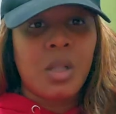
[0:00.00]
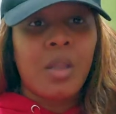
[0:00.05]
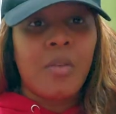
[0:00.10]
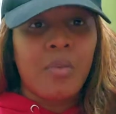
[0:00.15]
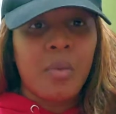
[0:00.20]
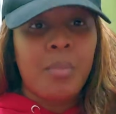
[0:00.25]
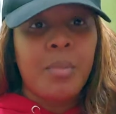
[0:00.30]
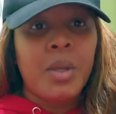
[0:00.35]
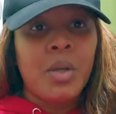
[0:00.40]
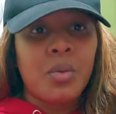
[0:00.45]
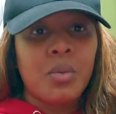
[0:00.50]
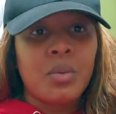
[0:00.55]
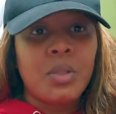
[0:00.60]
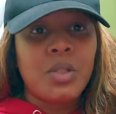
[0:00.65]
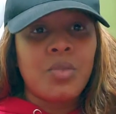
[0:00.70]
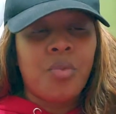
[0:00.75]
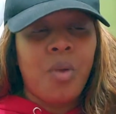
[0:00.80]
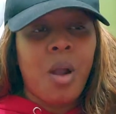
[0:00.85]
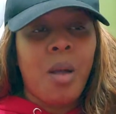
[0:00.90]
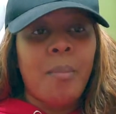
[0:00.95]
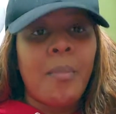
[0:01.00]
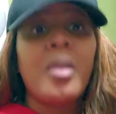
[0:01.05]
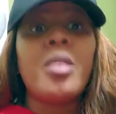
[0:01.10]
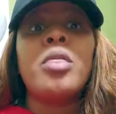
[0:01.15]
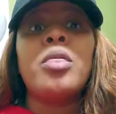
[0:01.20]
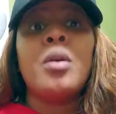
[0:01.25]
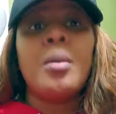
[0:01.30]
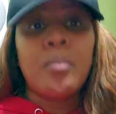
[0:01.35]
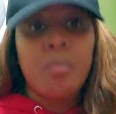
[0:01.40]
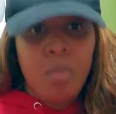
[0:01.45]
meals from
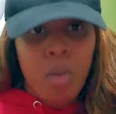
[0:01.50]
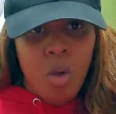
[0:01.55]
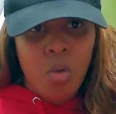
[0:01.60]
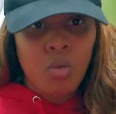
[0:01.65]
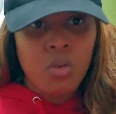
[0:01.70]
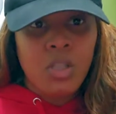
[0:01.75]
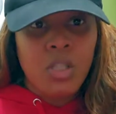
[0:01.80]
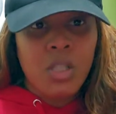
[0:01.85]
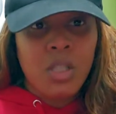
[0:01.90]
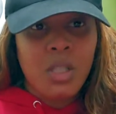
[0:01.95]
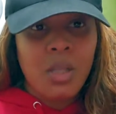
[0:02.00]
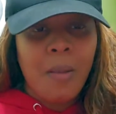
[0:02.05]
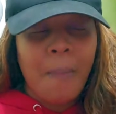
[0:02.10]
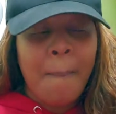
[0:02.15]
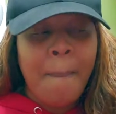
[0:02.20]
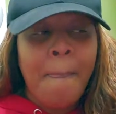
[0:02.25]
the most.